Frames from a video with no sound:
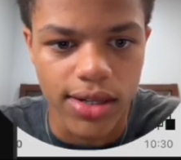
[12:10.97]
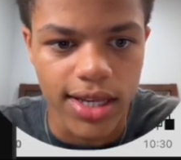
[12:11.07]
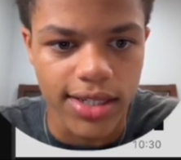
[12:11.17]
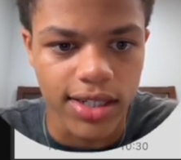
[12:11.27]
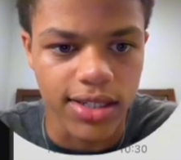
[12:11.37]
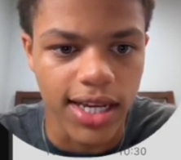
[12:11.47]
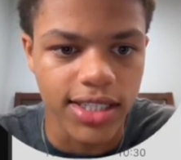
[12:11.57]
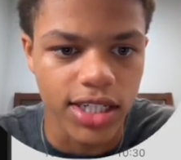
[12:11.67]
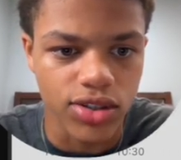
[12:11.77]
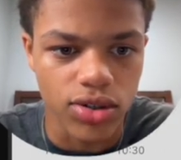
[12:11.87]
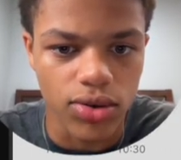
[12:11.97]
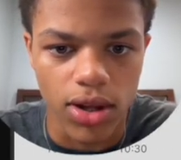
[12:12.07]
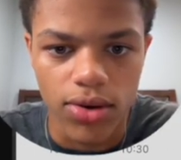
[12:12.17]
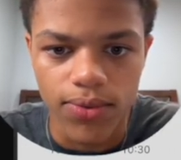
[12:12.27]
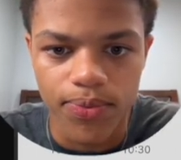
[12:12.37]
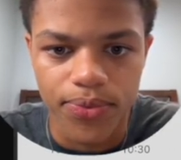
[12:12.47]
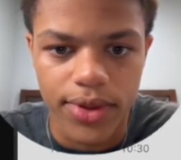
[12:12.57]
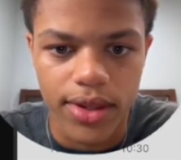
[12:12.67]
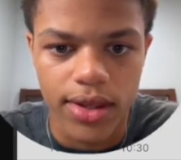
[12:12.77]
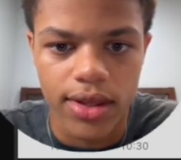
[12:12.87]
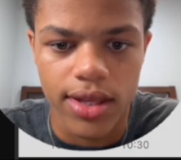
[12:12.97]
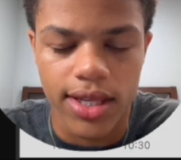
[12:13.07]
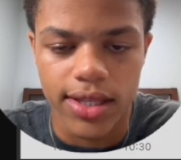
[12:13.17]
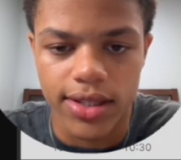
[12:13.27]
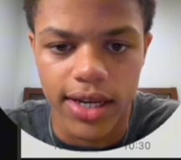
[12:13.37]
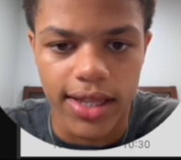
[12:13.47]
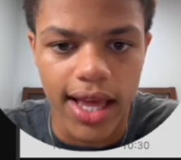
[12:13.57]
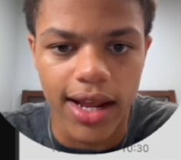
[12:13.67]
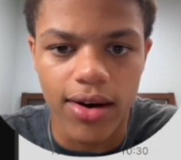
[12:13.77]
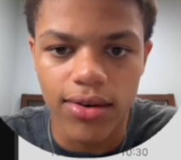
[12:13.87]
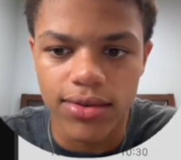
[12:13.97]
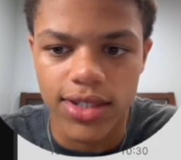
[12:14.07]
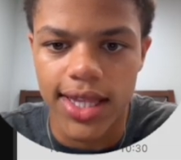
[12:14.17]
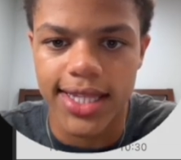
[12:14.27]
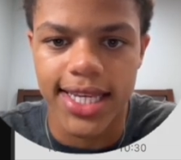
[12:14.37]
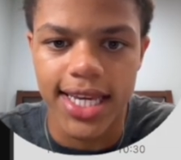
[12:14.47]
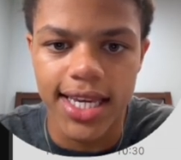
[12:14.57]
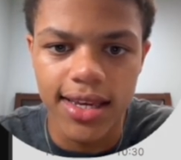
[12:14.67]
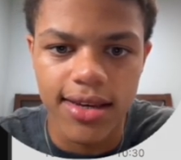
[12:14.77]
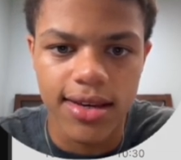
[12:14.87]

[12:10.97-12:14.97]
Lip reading: That's a nice internal low. Took that out to the T.